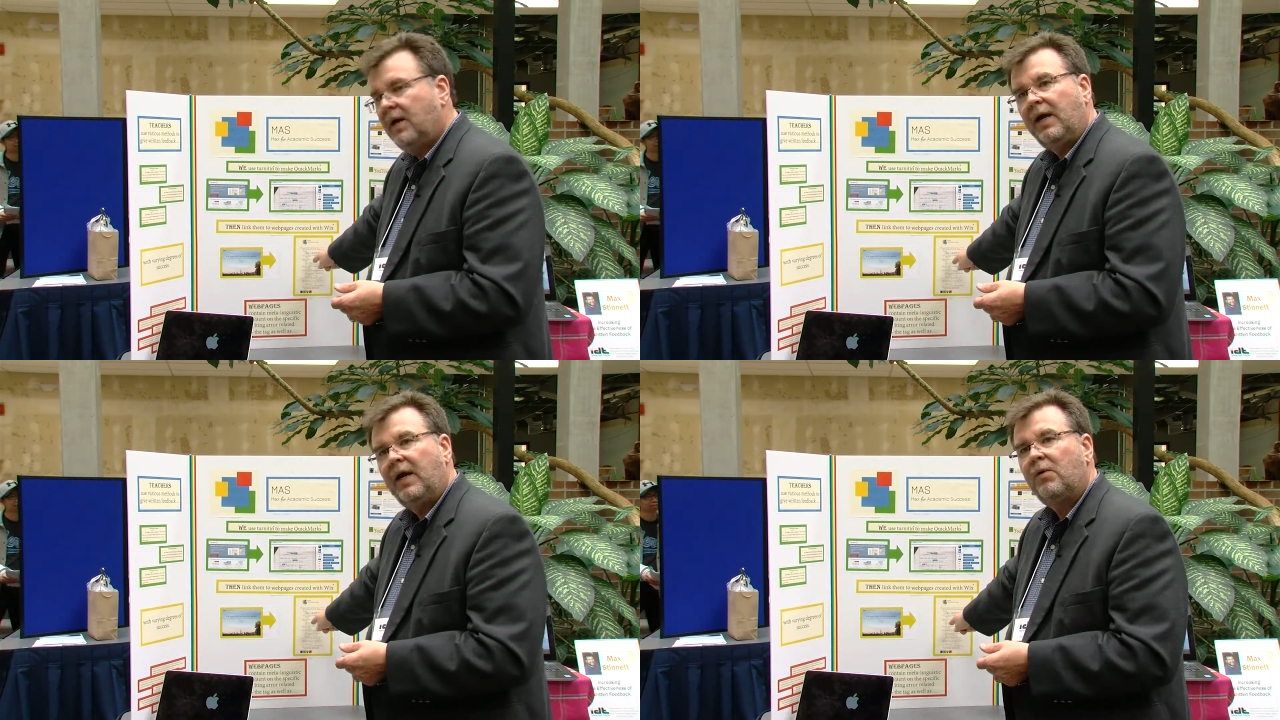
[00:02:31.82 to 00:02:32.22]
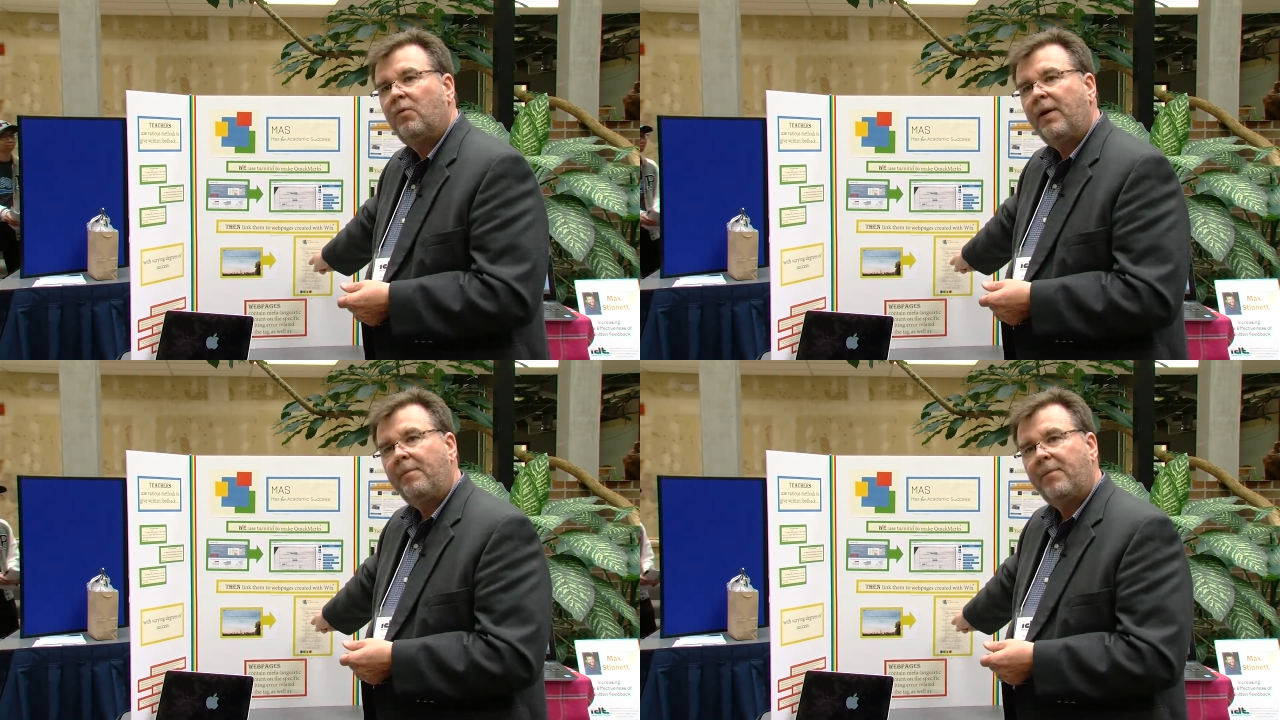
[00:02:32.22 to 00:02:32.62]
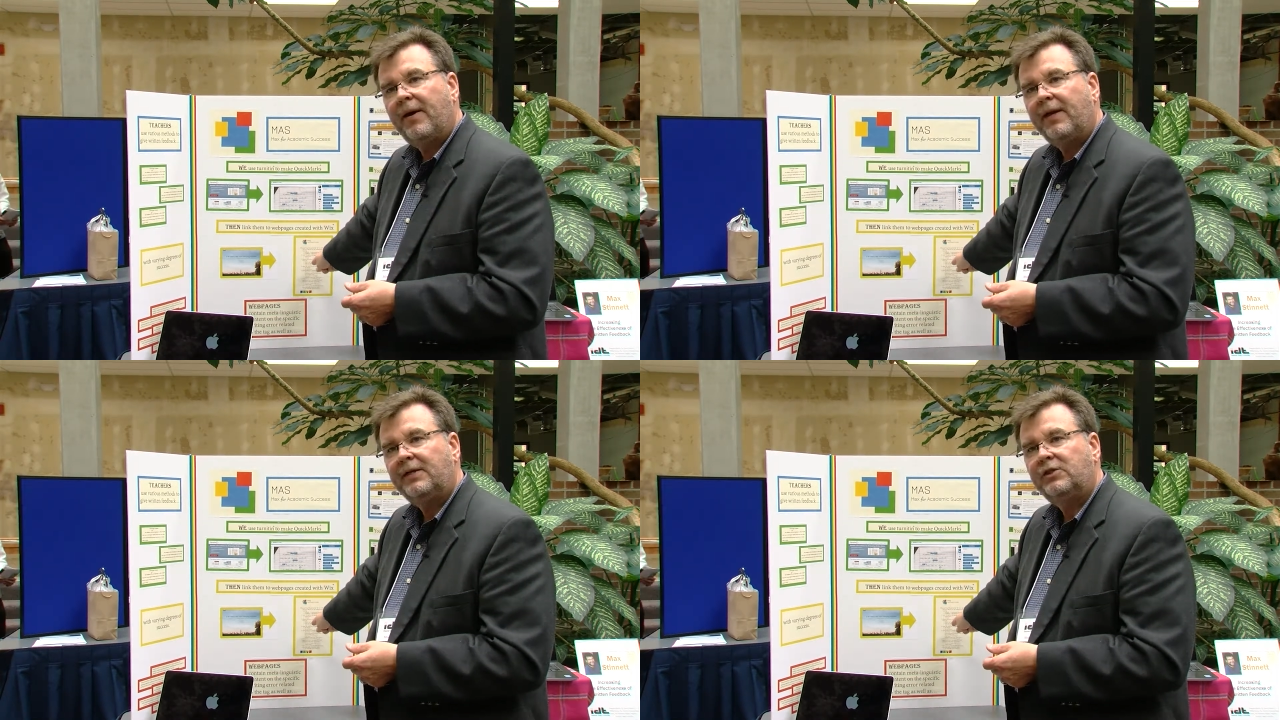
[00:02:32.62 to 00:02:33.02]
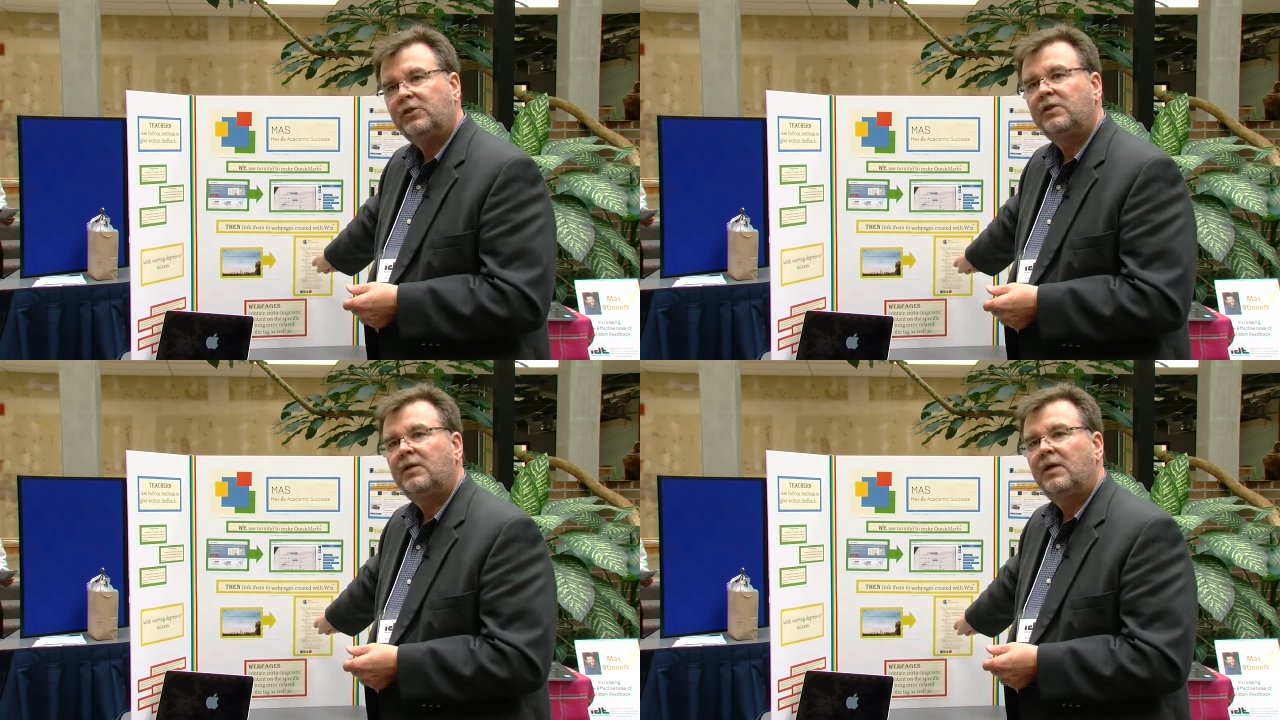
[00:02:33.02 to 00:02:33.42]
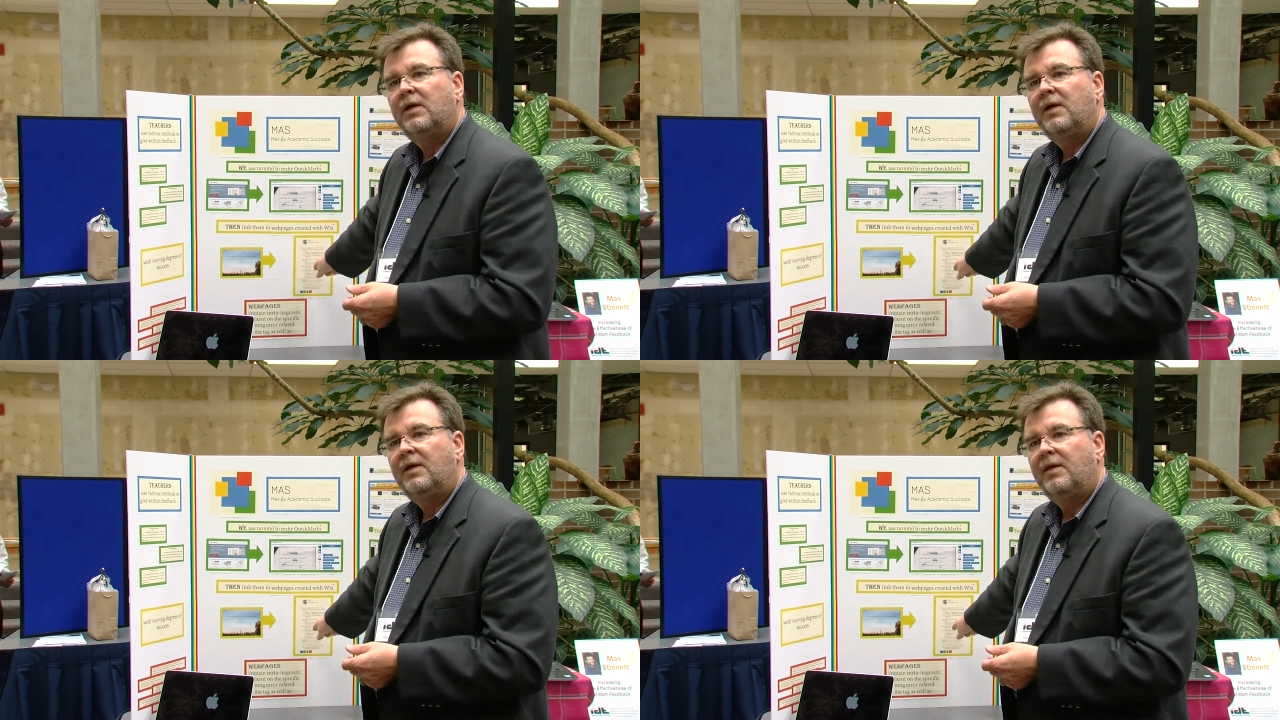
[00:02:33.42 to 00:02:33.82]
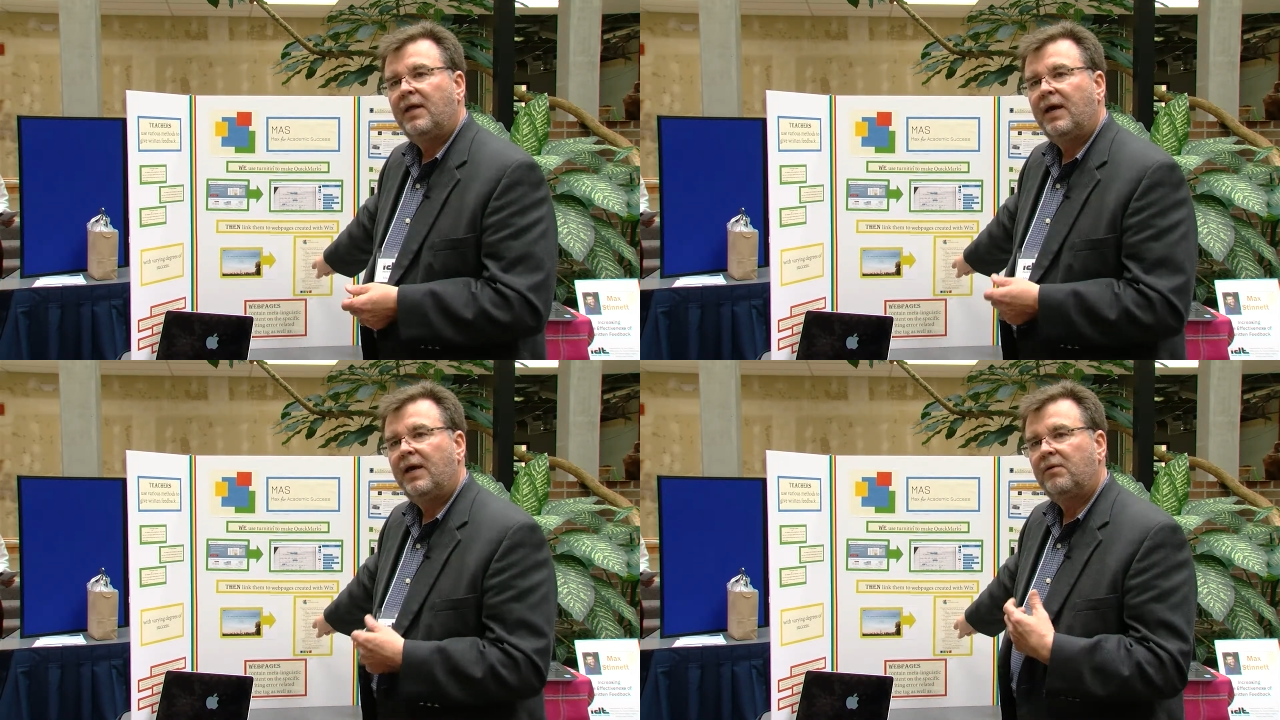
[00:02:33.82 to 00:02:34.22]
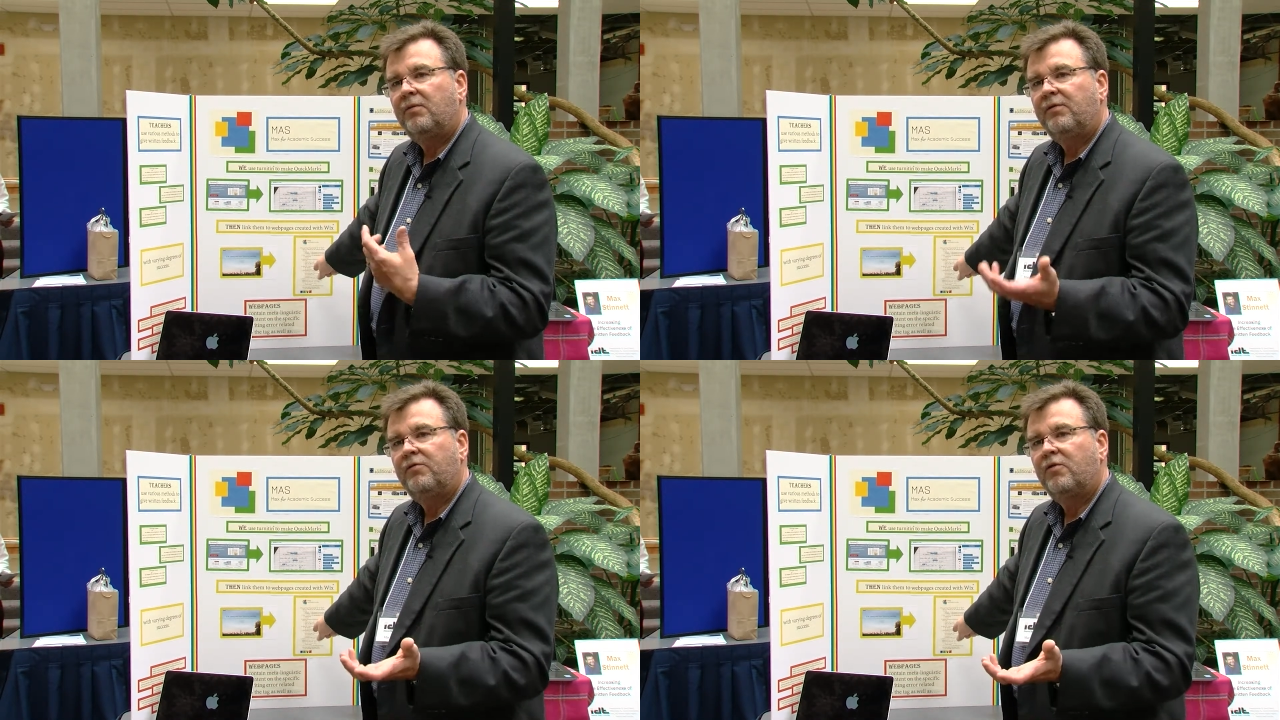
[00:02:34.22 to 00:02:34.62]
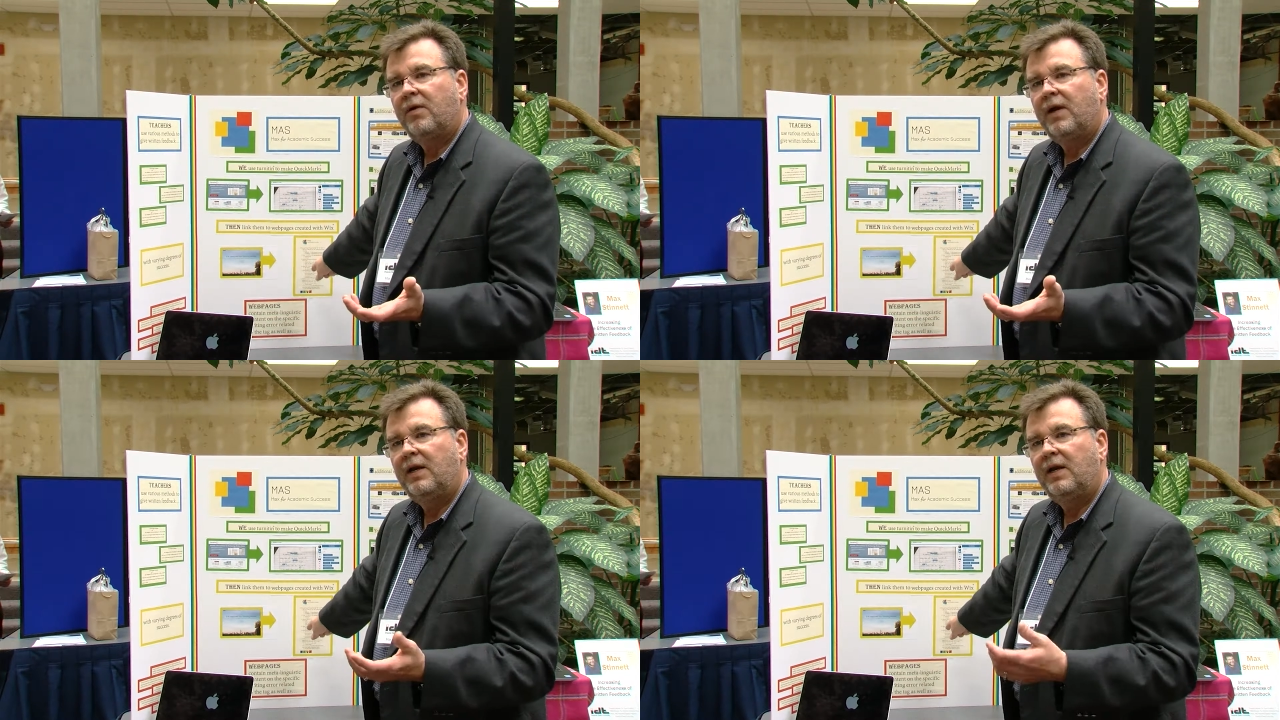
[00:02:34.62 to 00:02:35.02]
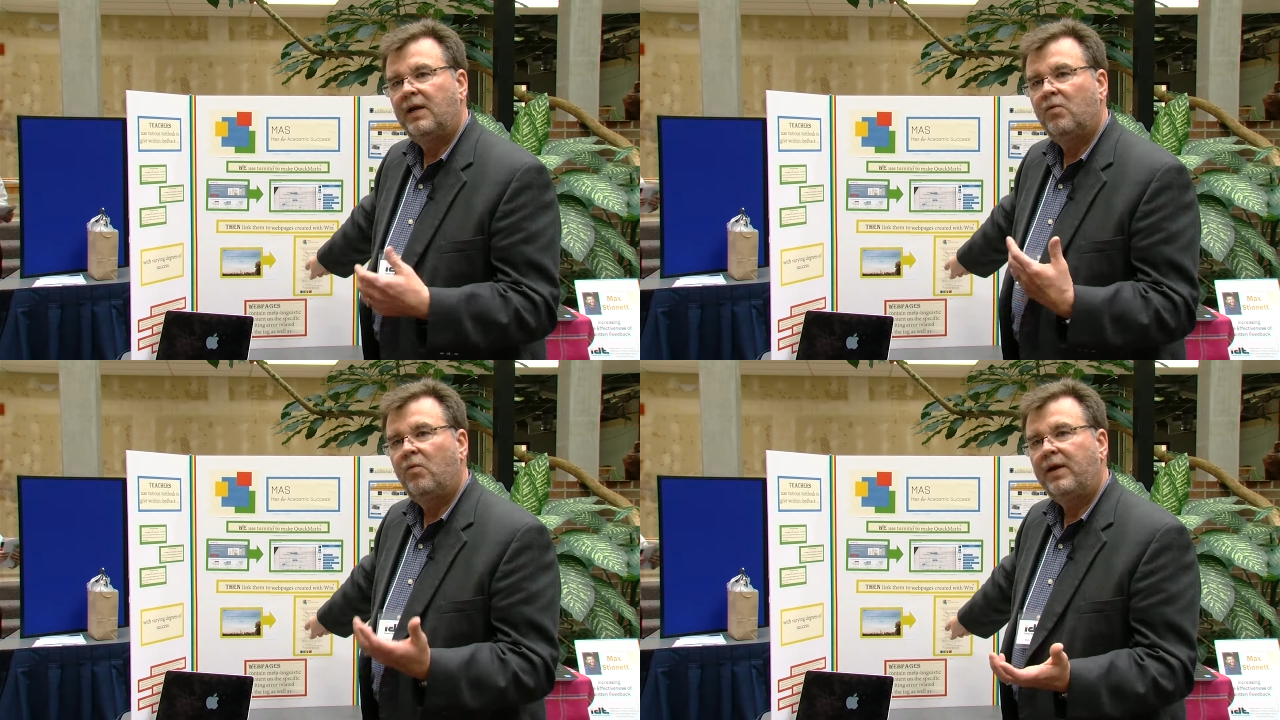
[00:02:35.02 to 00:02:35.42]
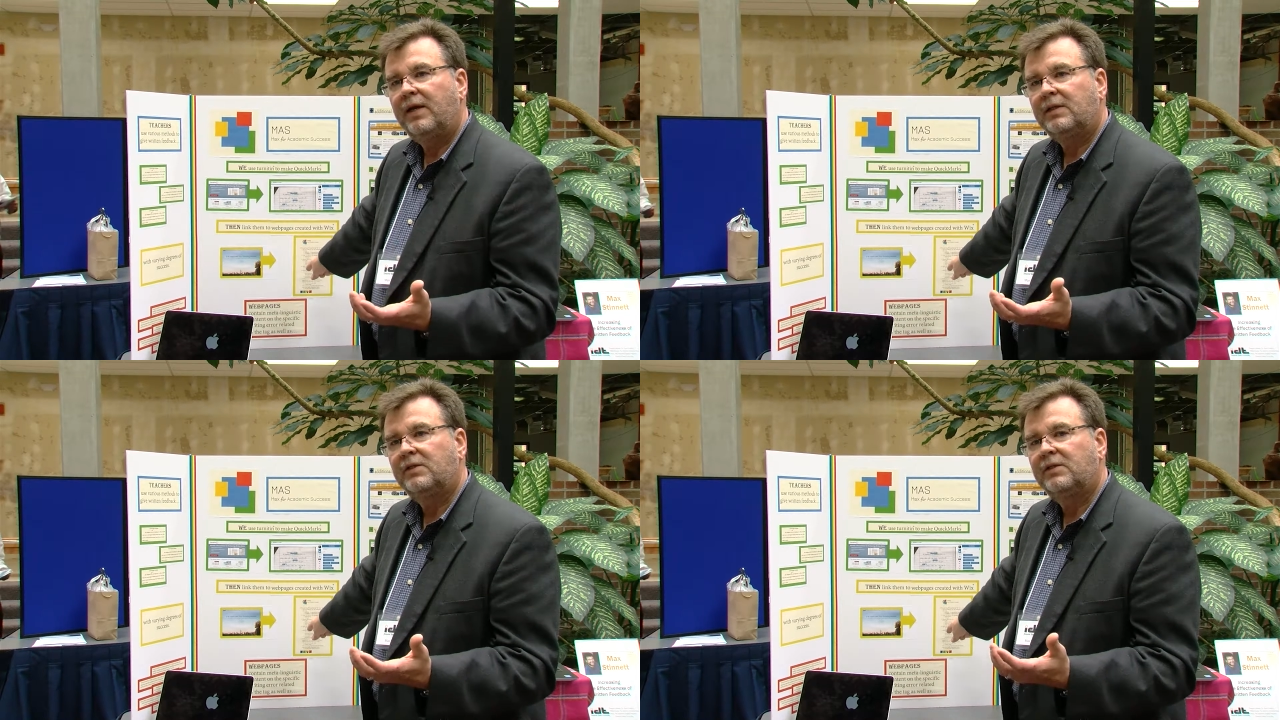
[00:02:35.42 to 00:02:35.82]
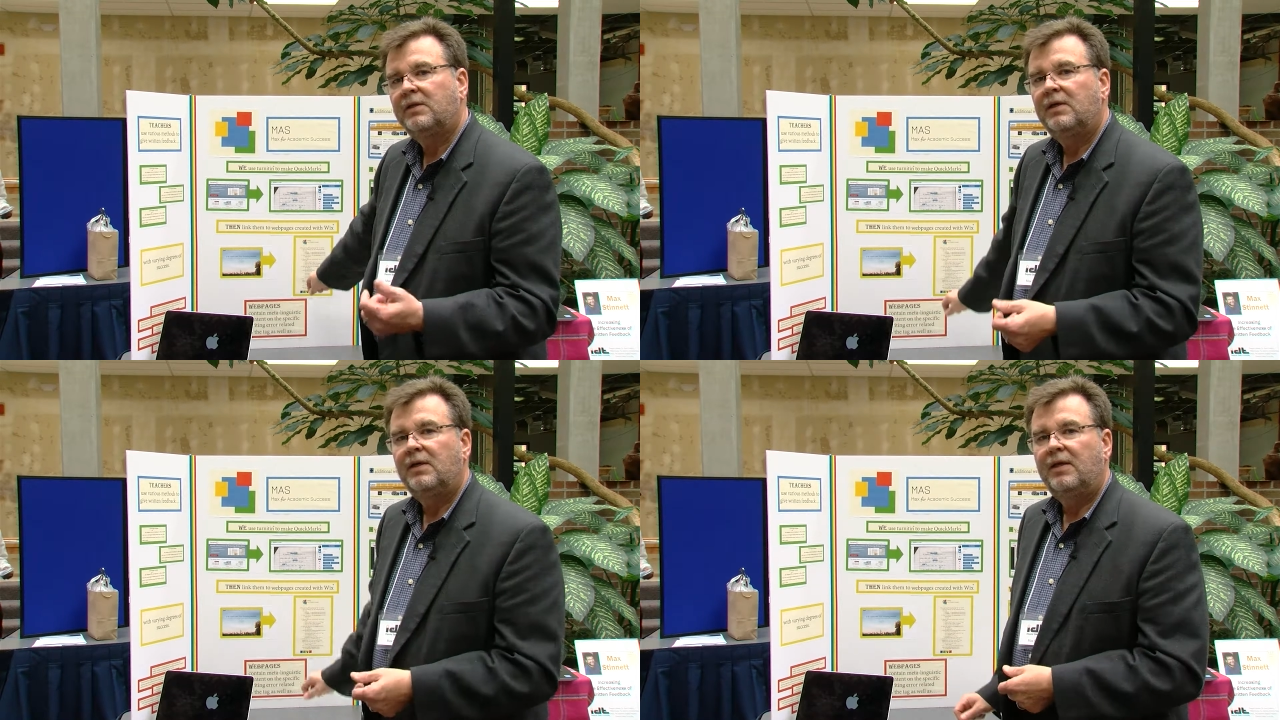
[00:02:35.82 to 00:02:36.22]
a web page that we've created in Wix